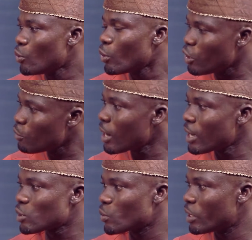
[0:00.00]

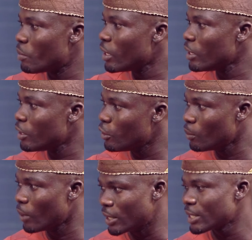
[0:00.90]
Humans will remain
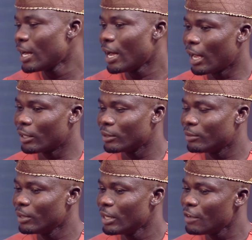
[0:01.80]
humans. And
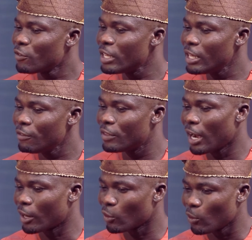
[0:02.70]
even if they
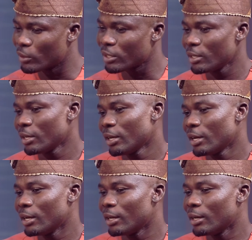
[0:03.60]
are not,
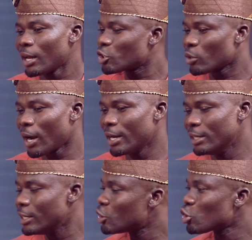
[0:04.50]

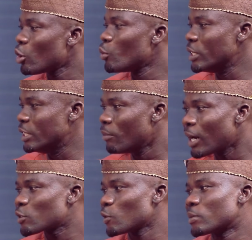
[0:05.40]
naturally, nature will
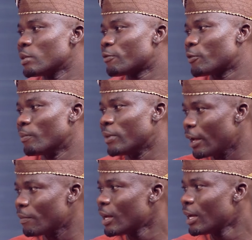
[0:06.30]
demand something from
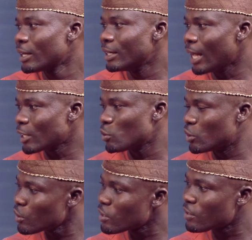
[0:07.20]
them that will
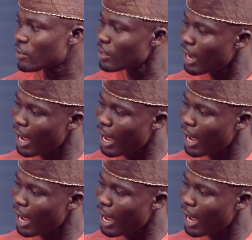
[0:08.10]
just